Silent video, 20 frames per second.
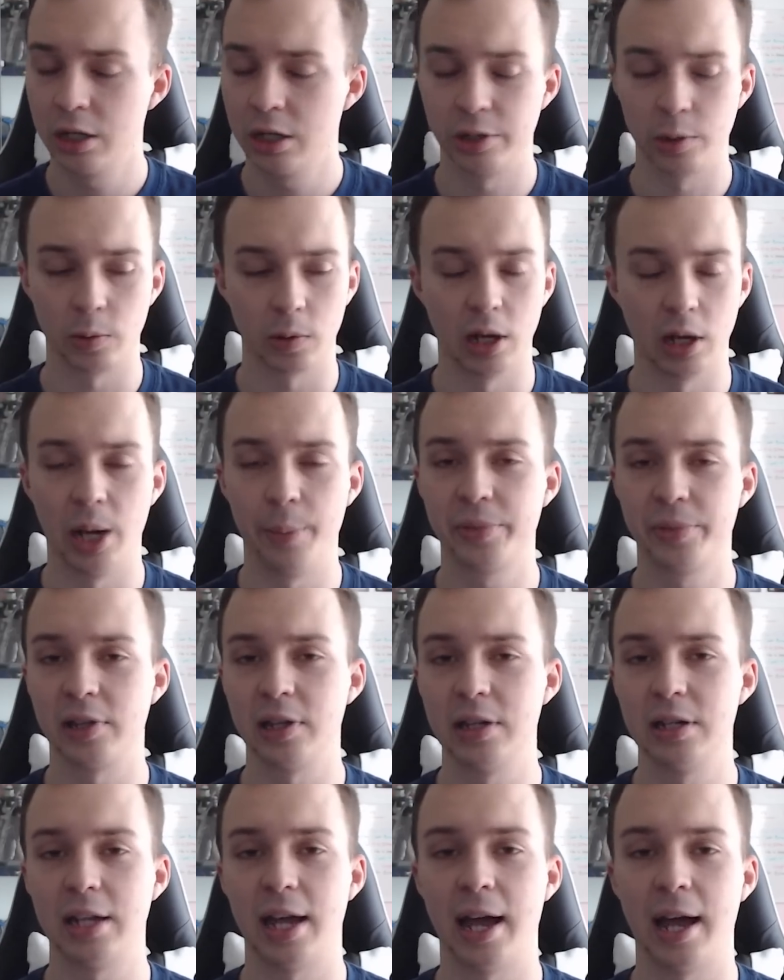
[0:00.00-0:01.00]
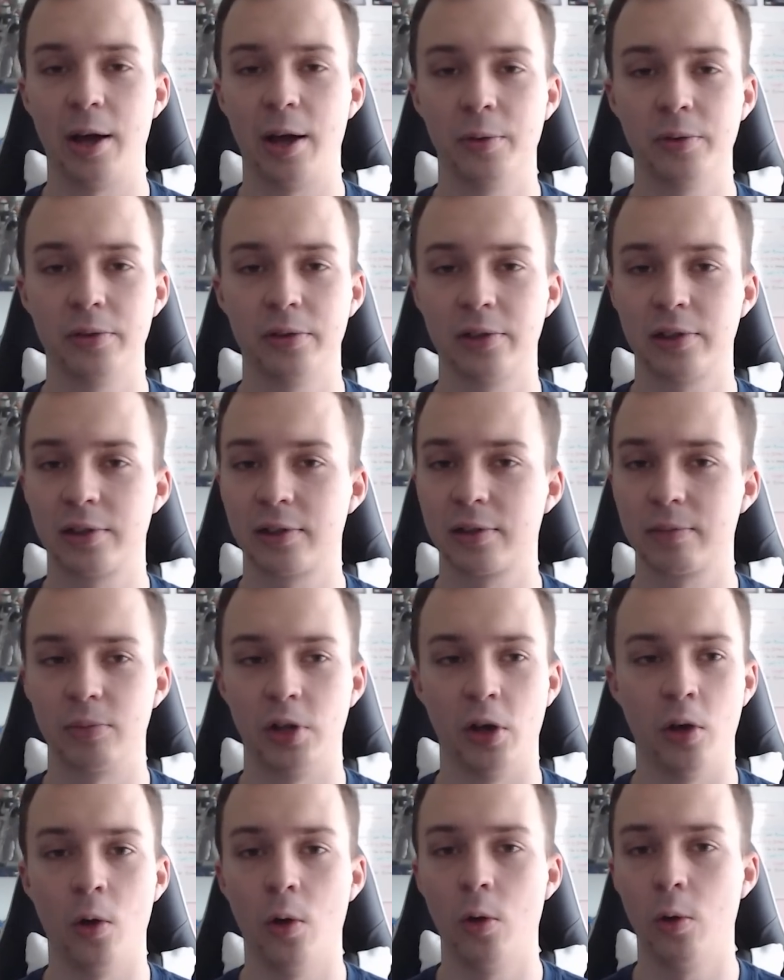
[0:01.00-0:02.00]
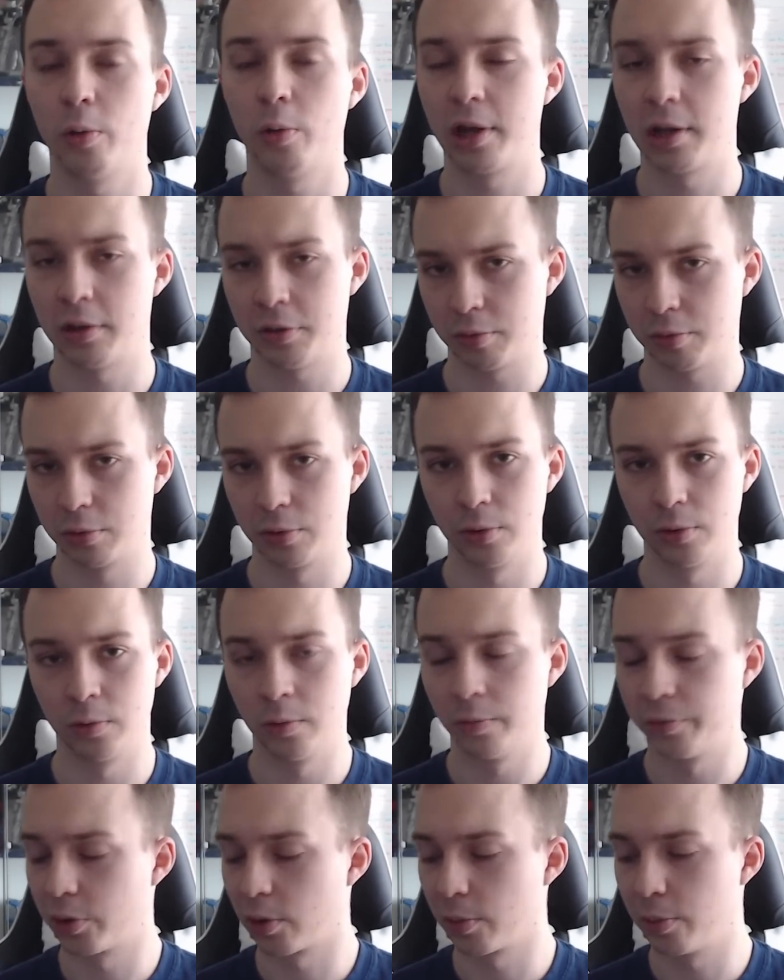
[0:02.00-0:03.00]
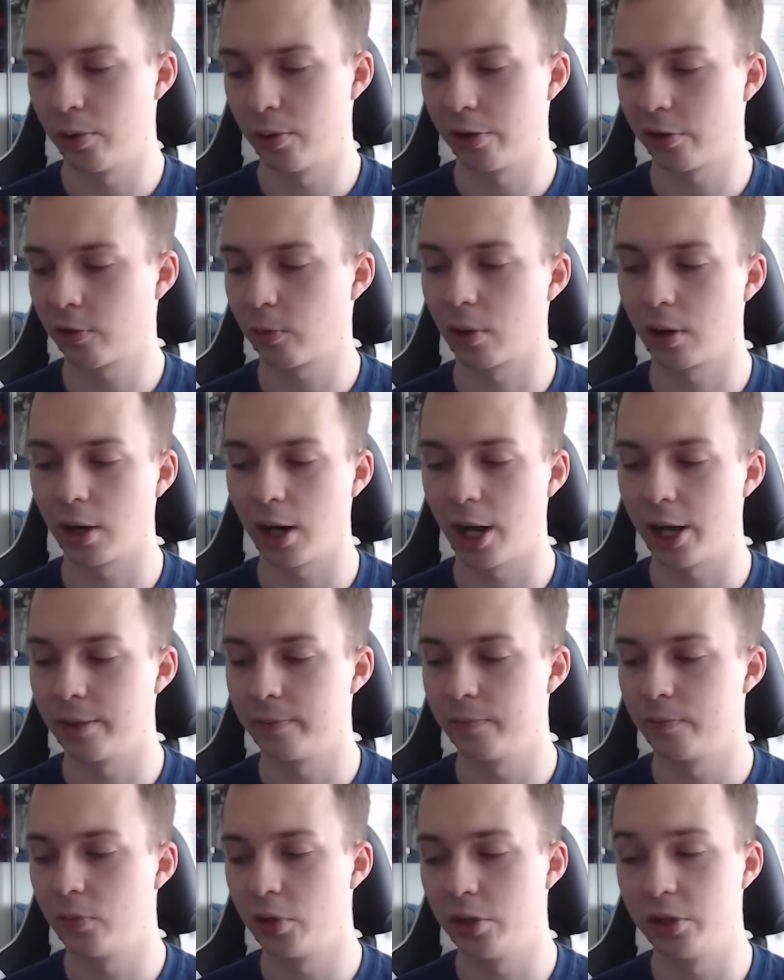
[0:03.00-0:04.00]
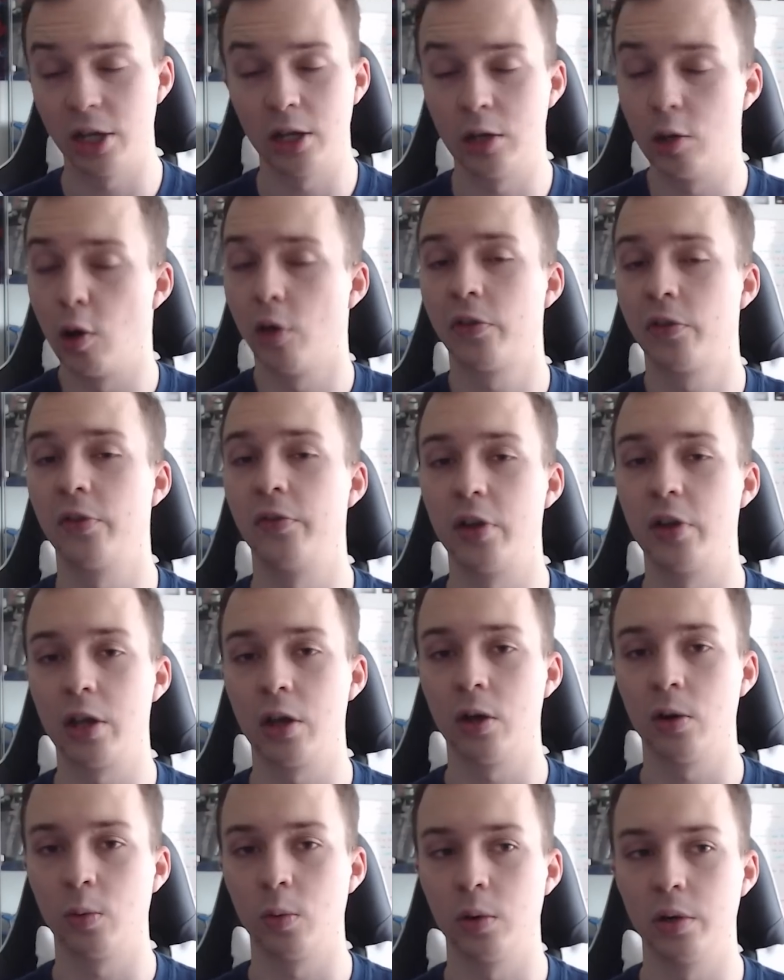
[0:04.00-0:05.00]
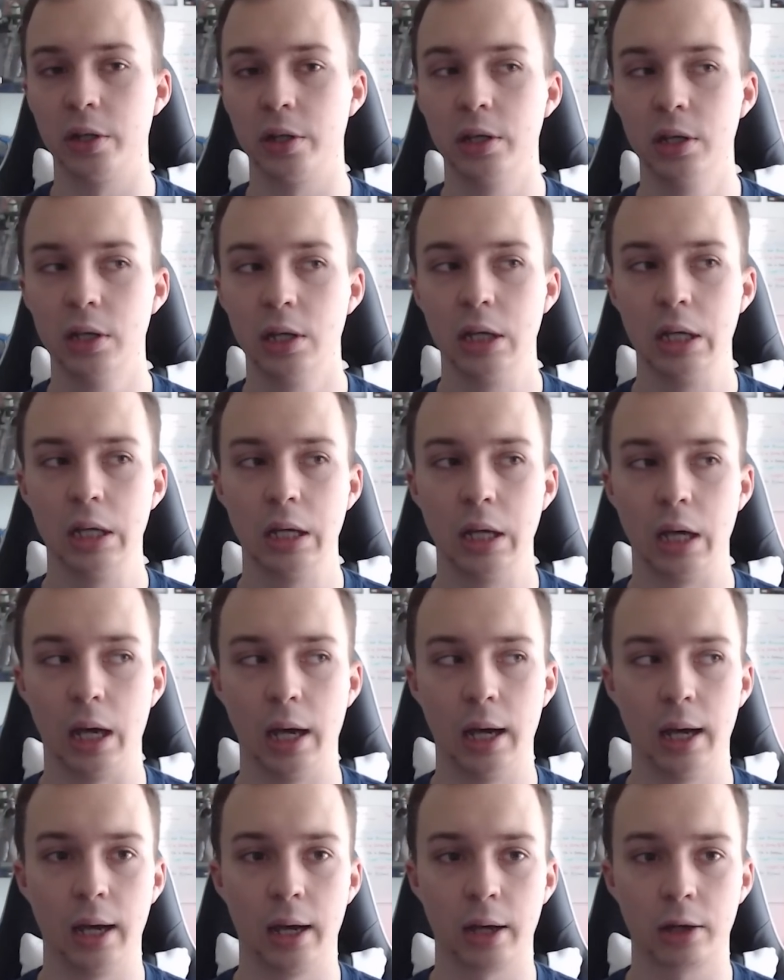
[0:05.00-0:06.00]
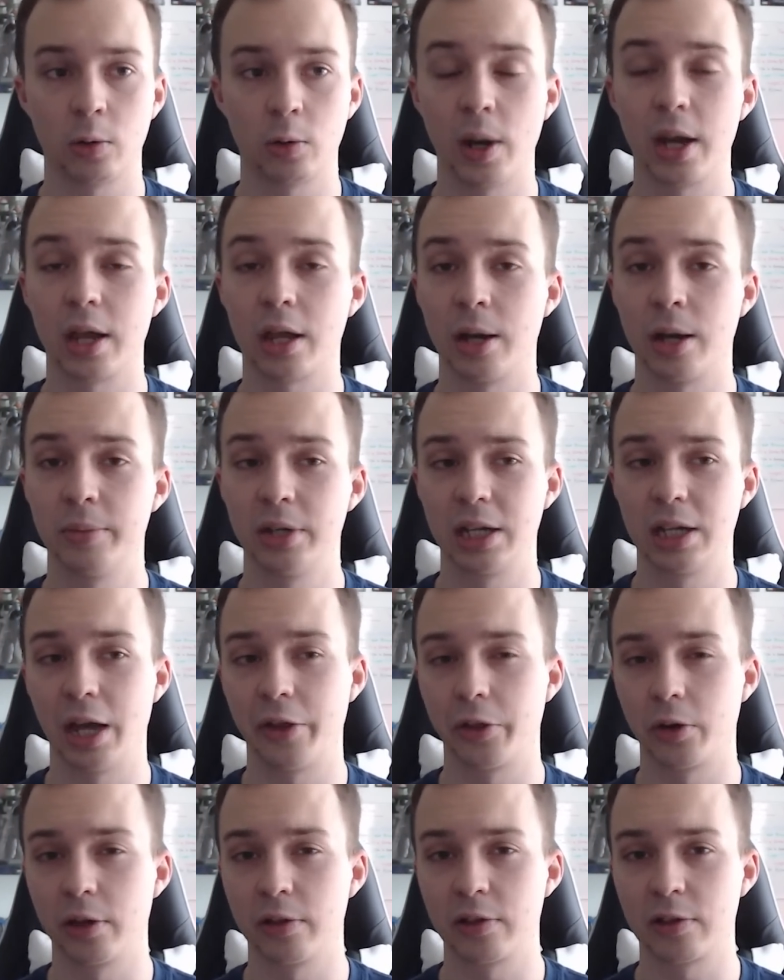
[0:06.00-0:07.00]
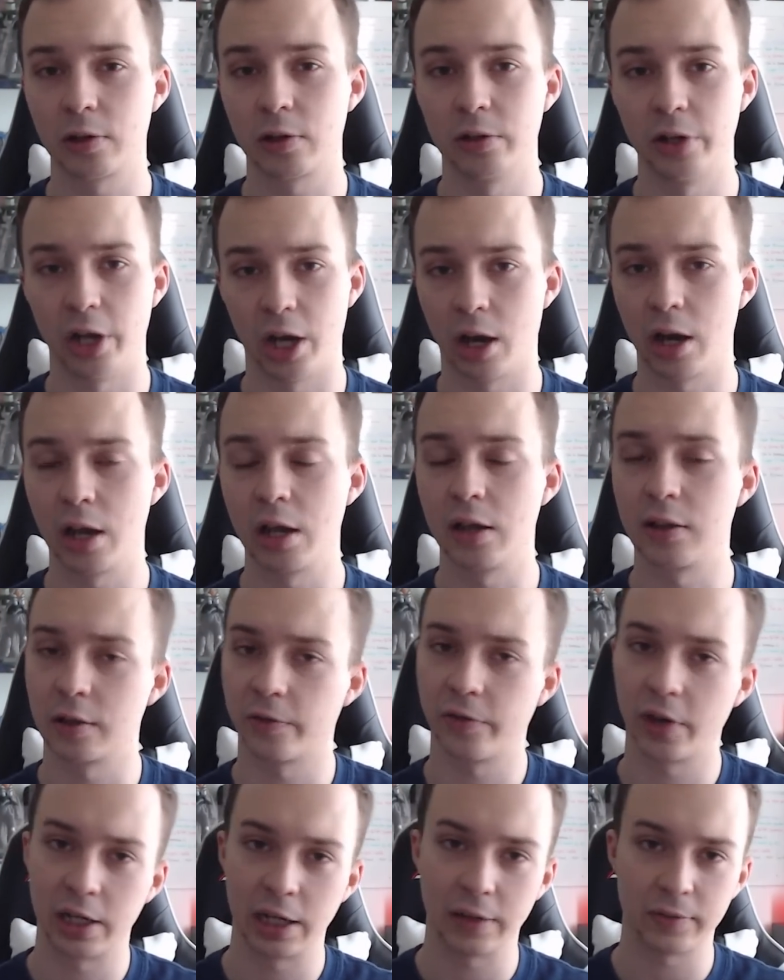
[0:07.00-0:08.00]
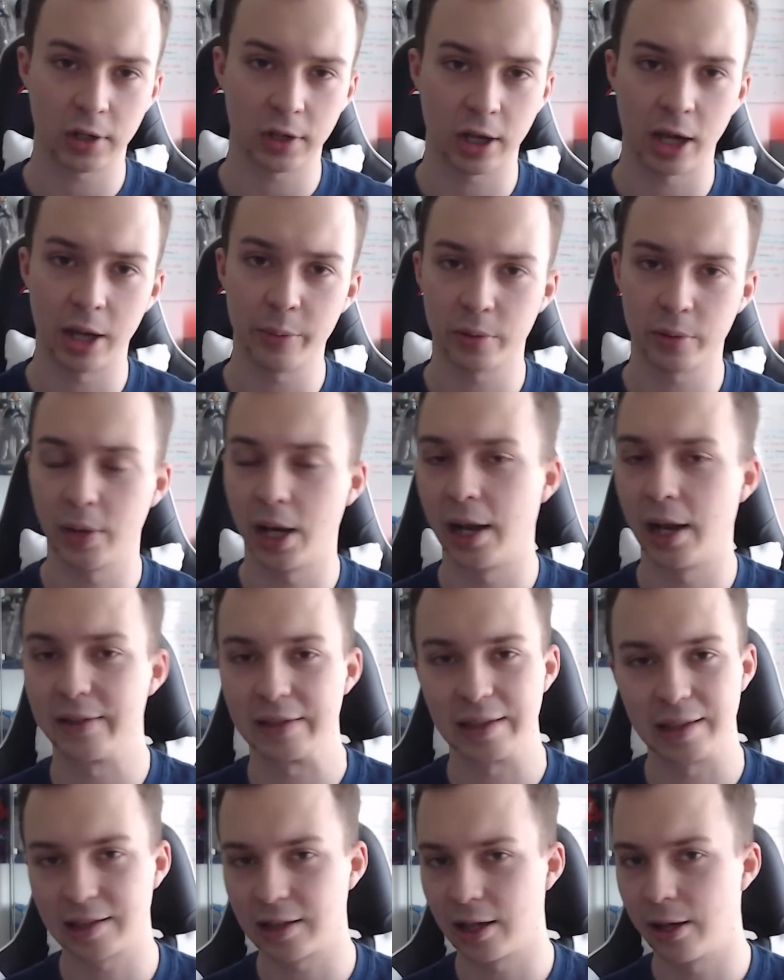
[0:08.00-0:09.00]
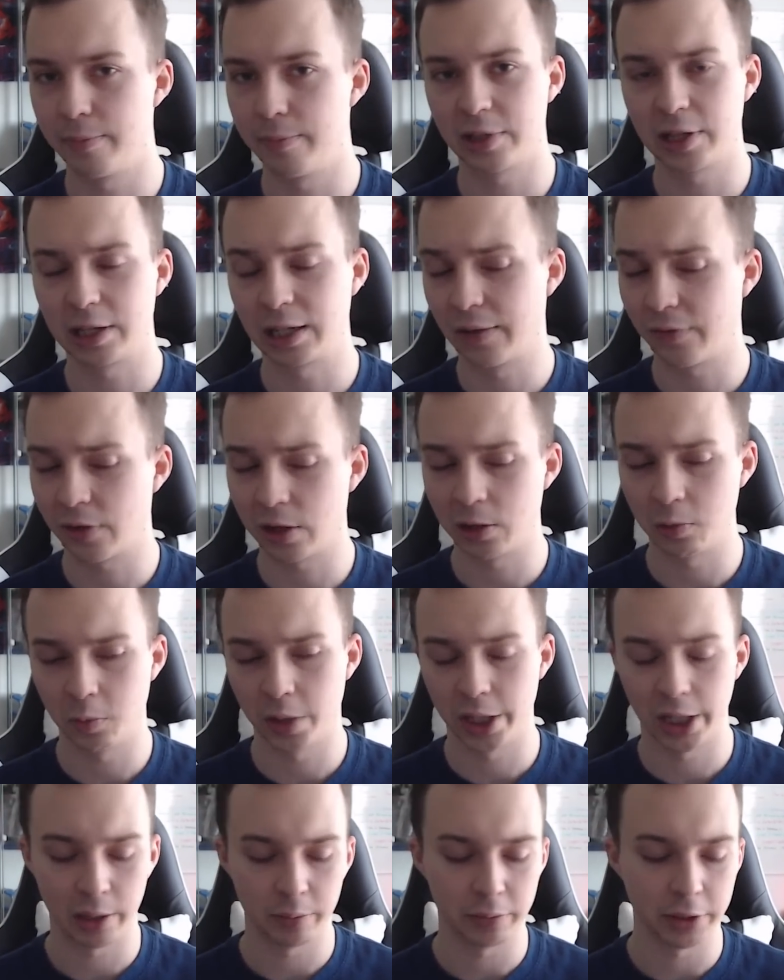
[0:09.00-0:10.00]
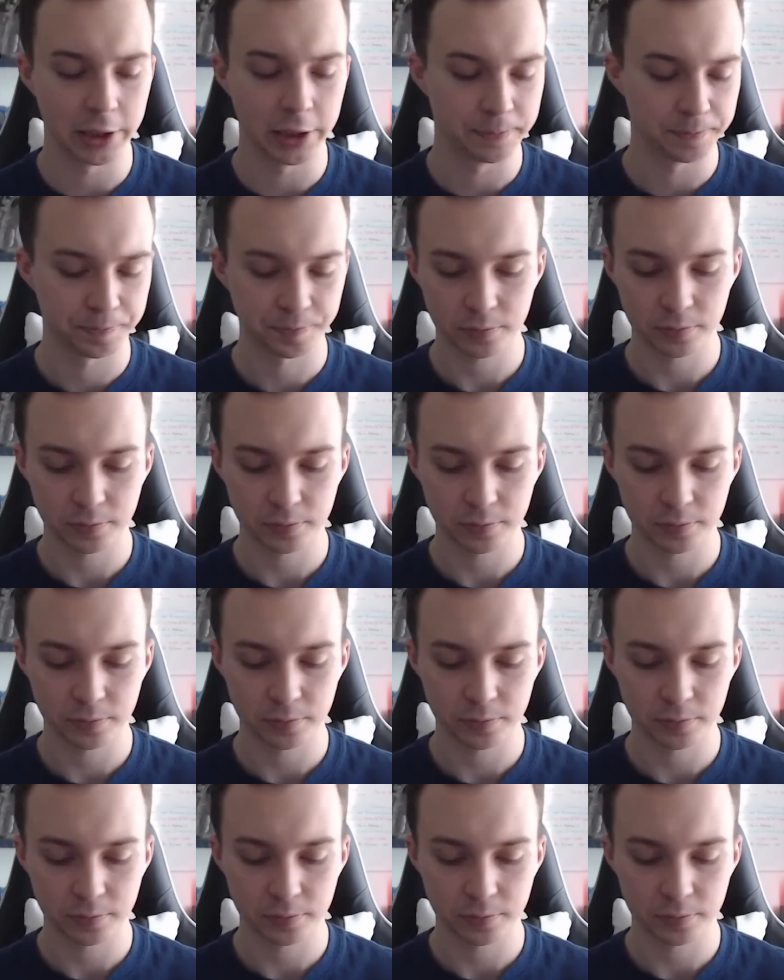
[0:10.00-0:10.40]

There were ups and downs the whole way through. There were points where I didn't know if the video would uh, quite come together in certain areas or if I'd have to compromise in some significant way, but